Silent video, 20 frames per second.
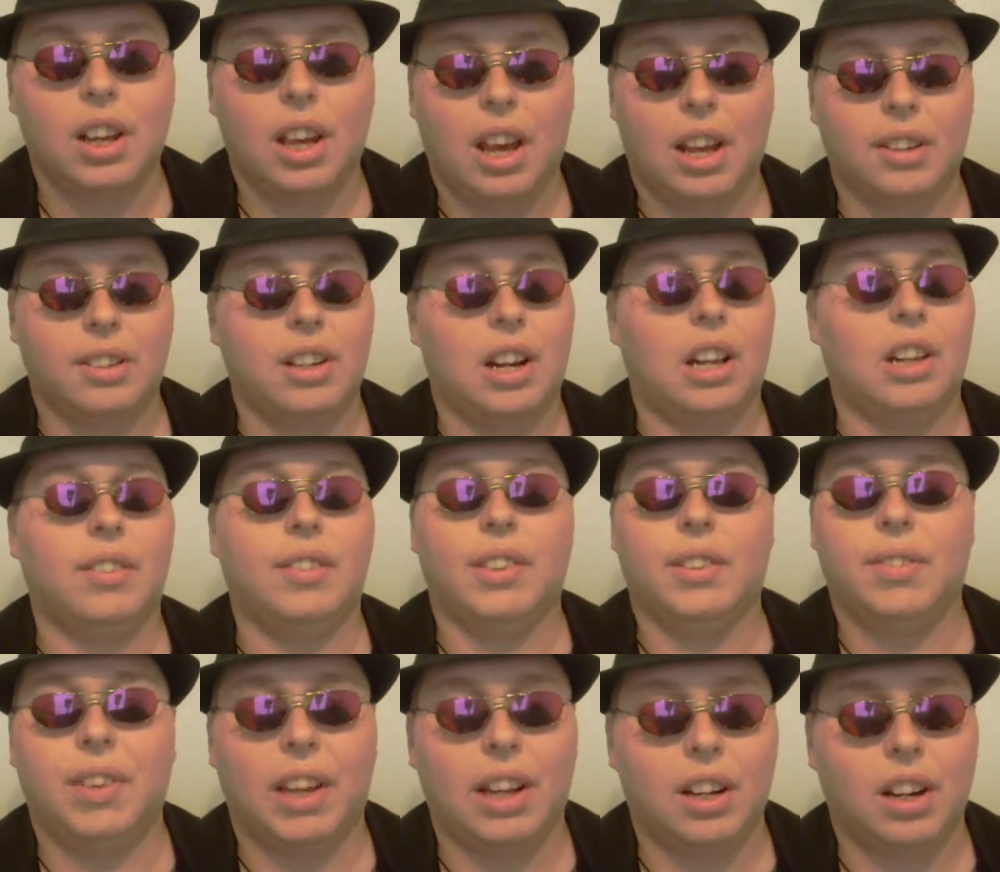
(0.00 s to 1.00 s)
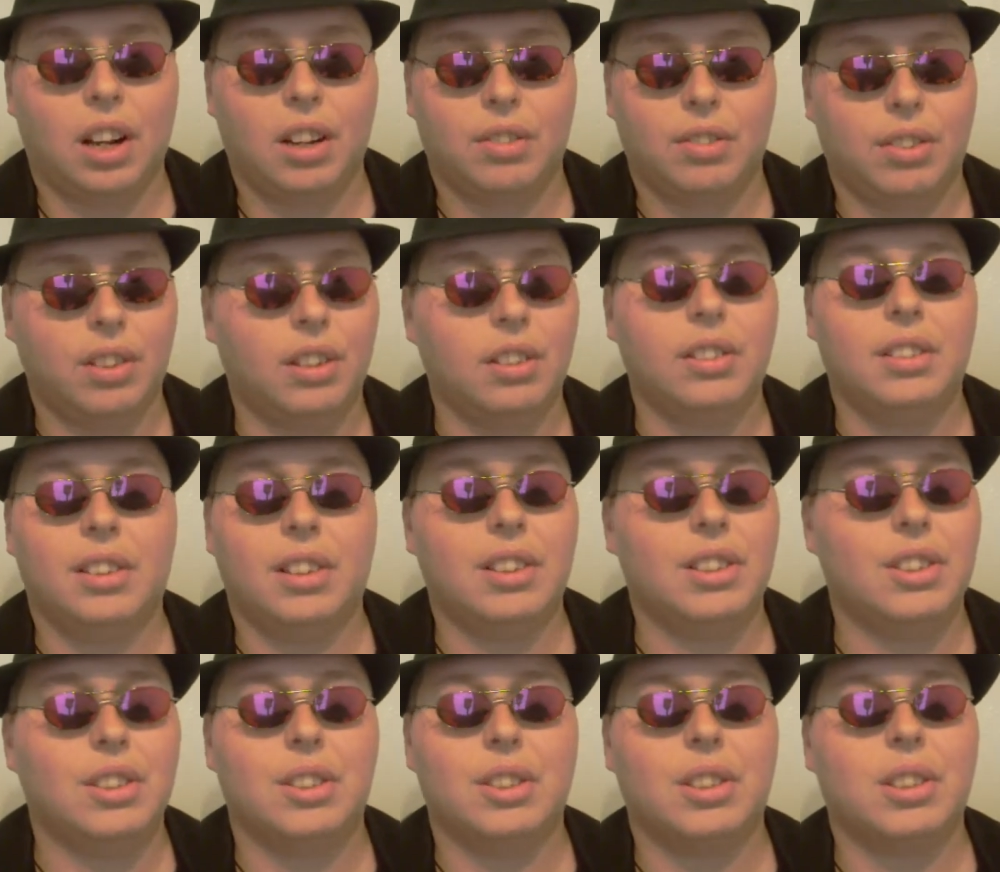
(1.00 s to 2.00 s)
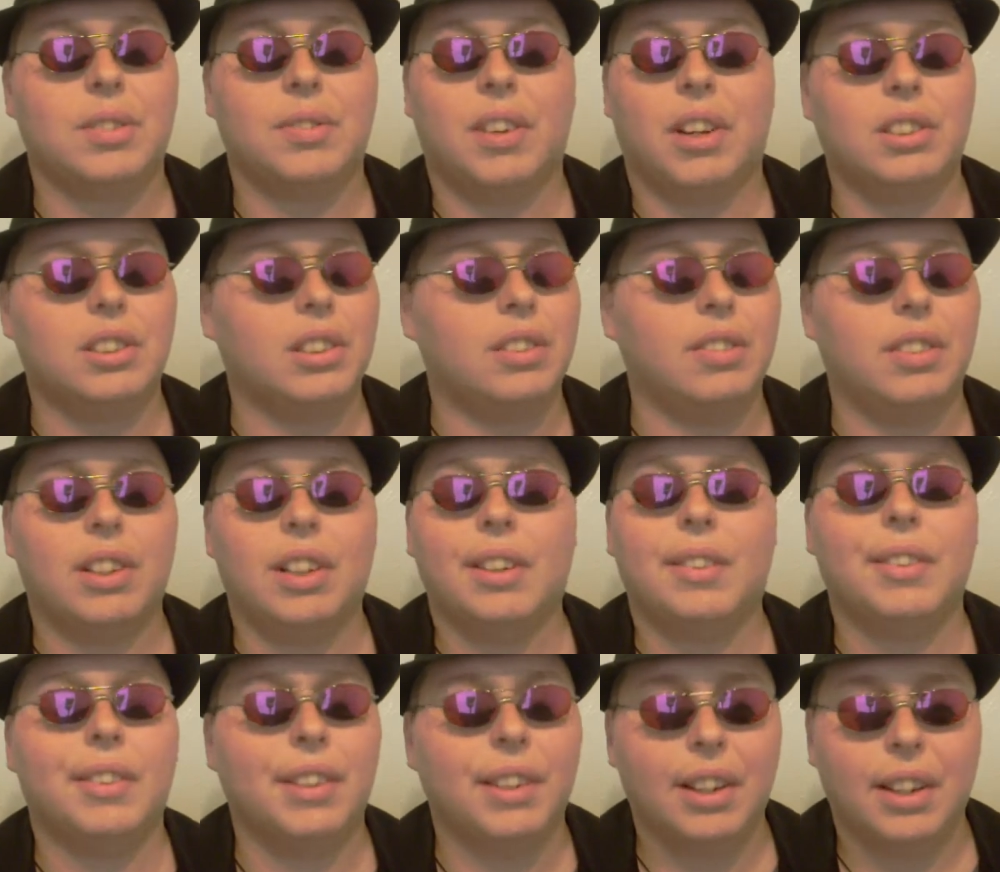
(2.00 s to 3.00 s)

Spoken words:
and you're not able to pay it off. This is just a small sum, whatever.